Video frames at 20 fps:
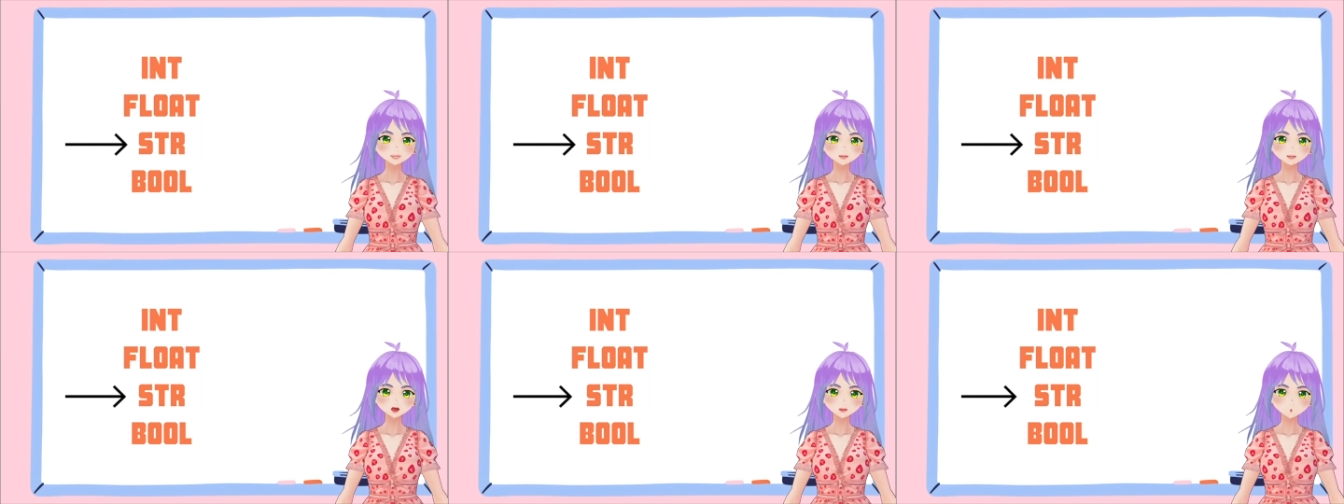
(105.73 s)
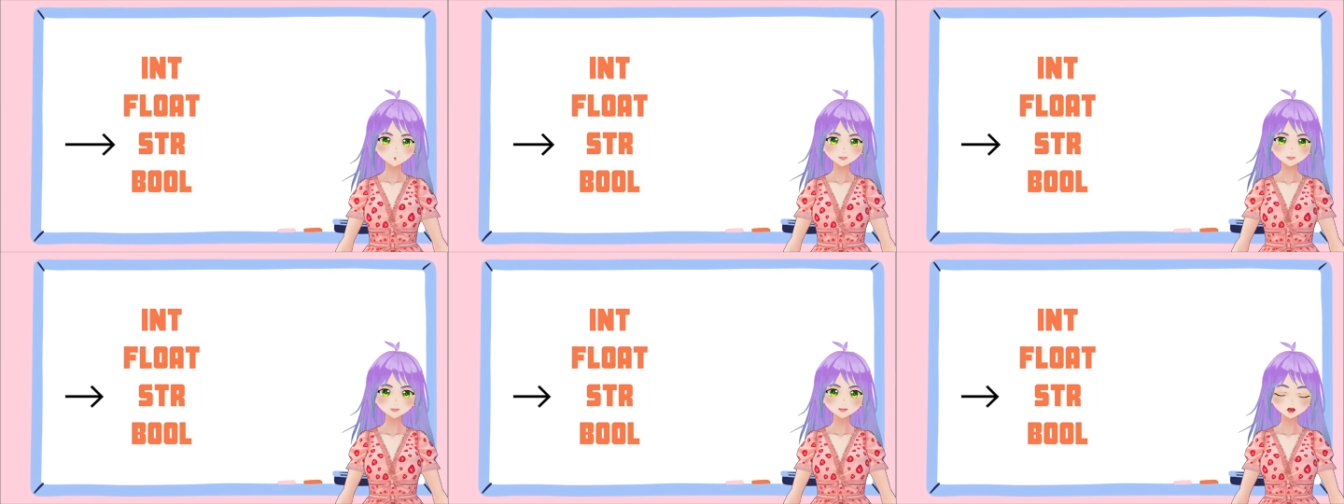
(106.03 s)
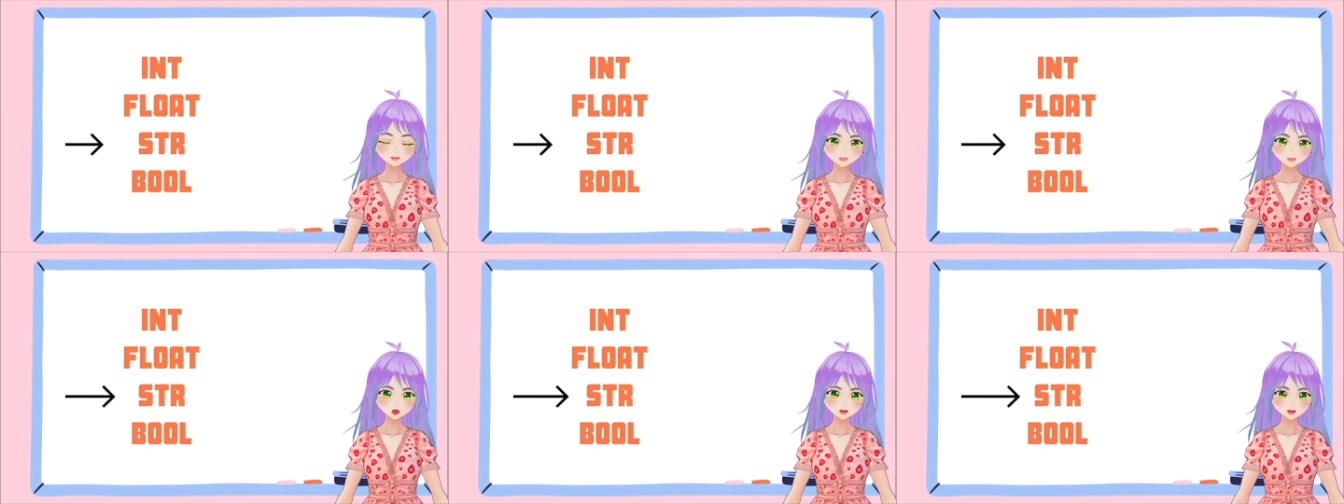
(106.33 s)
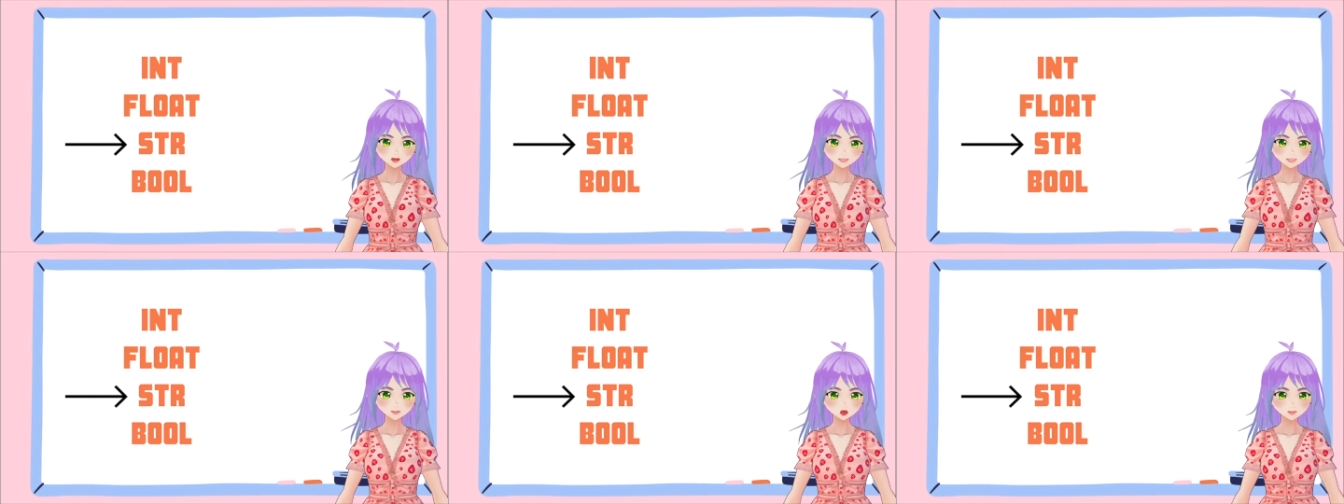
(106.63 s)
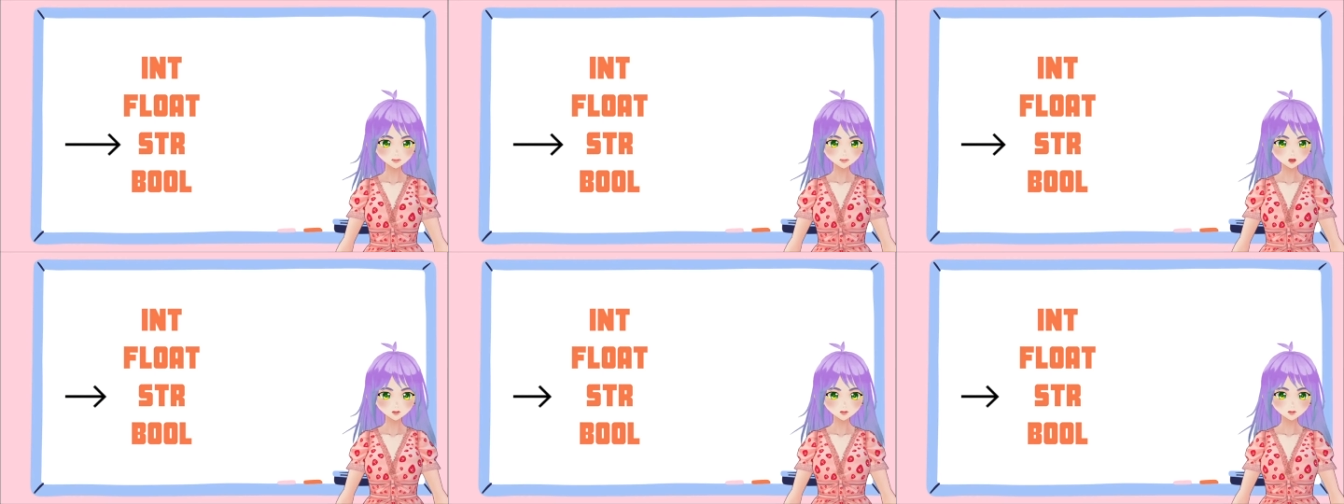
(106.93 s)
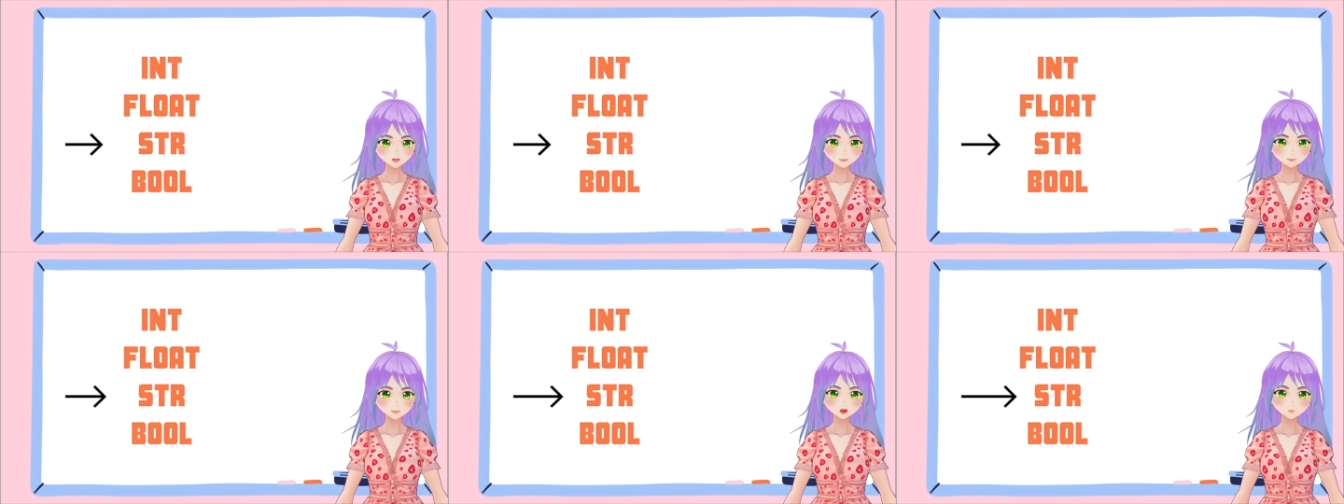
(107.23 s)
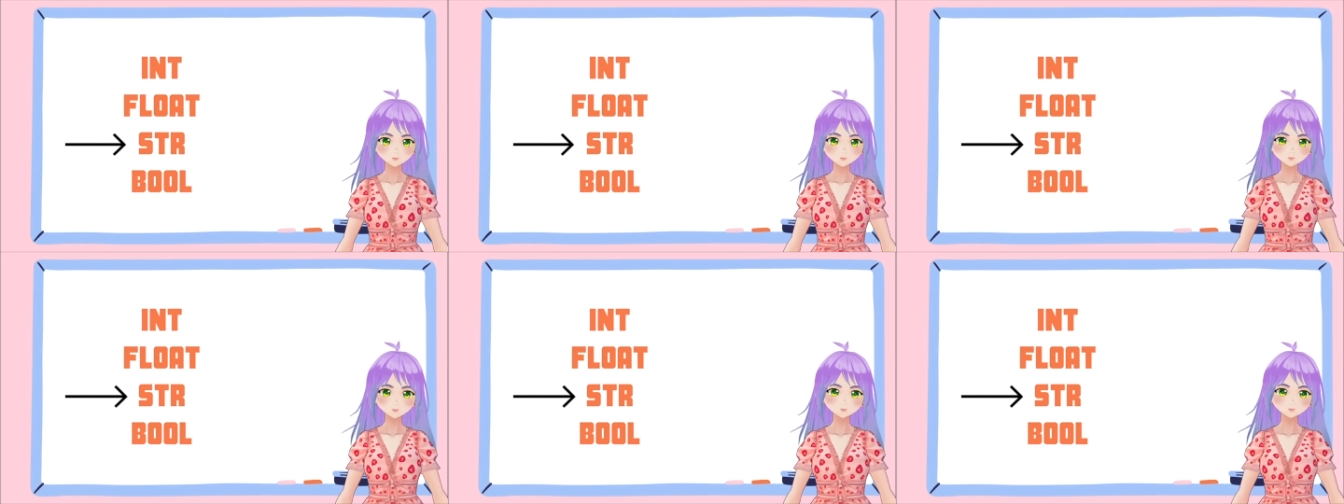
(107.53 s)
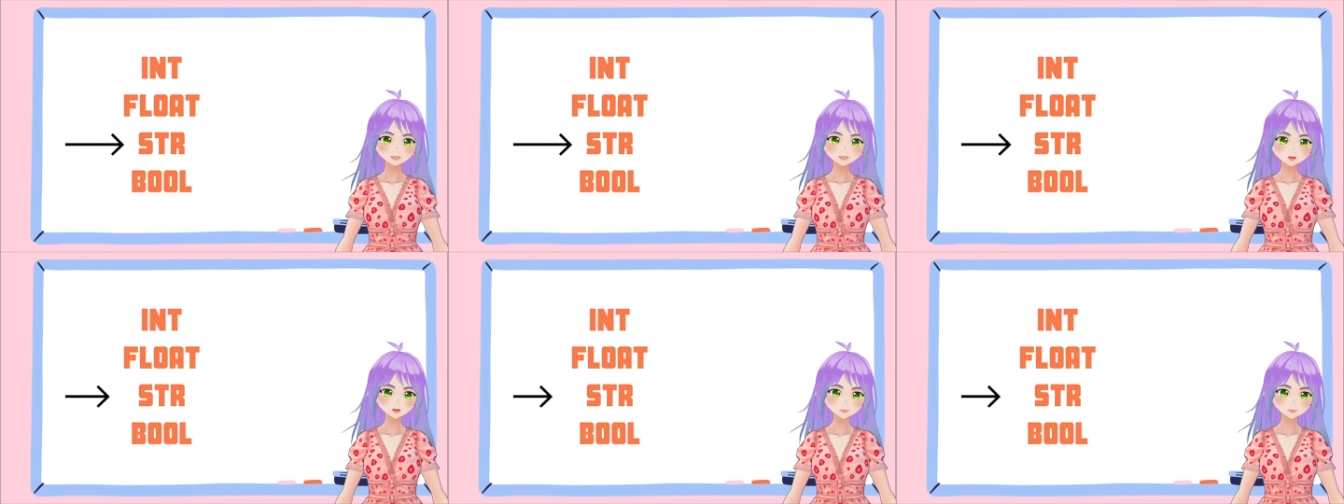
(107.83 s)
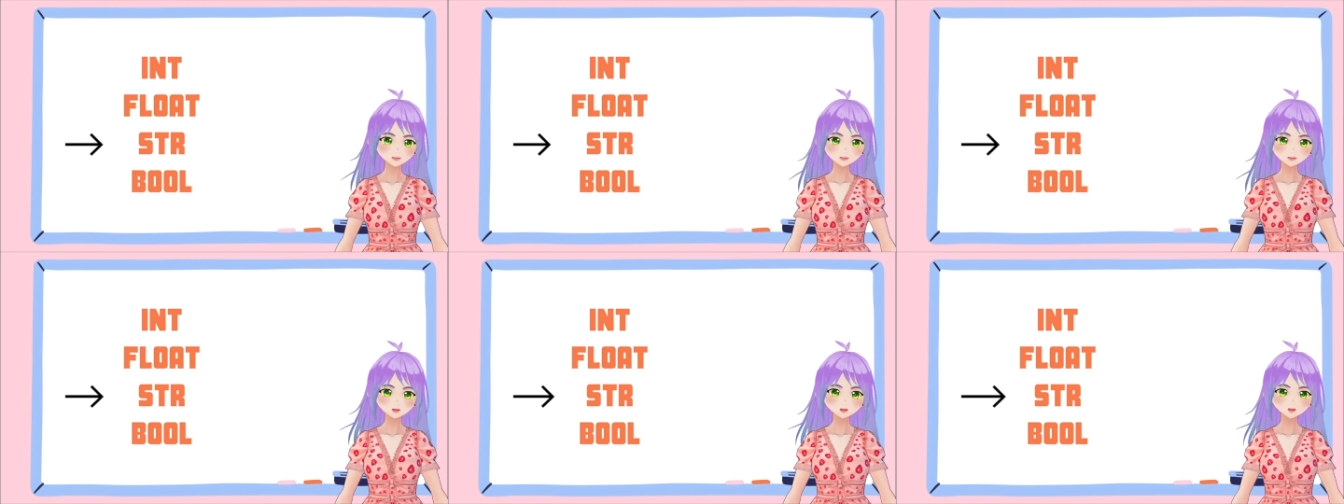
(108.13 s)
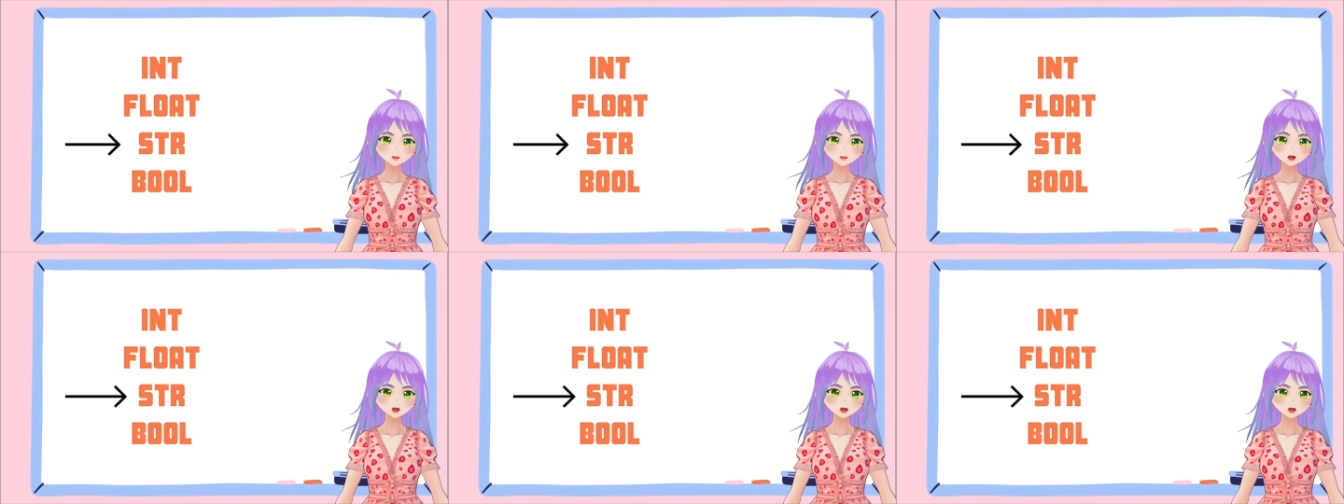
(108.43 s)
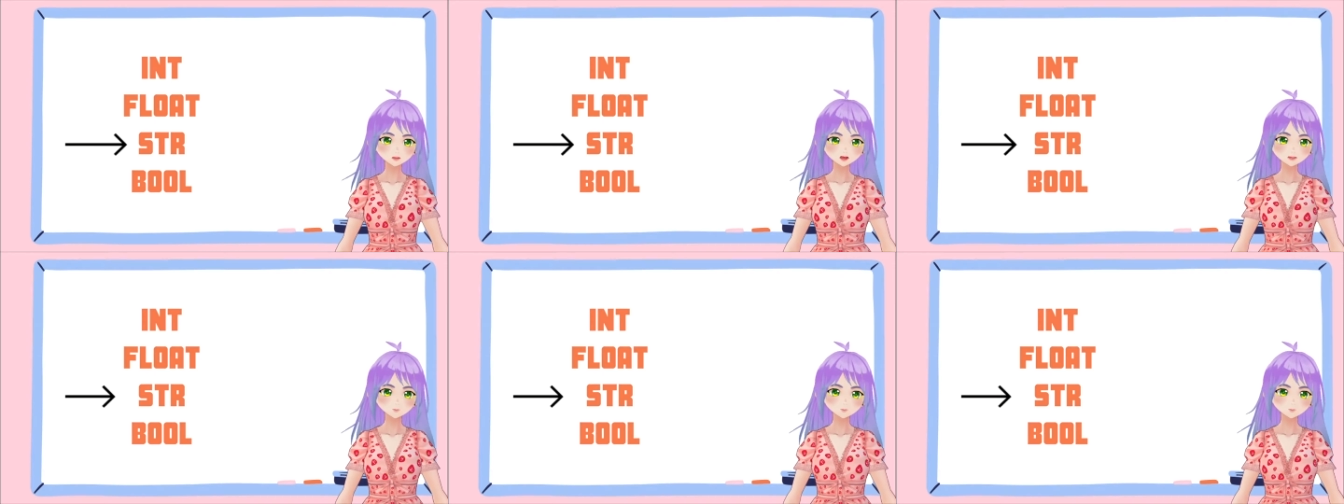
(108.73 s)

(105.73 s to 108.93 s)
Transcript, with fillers: that I want to talk to you about is STR.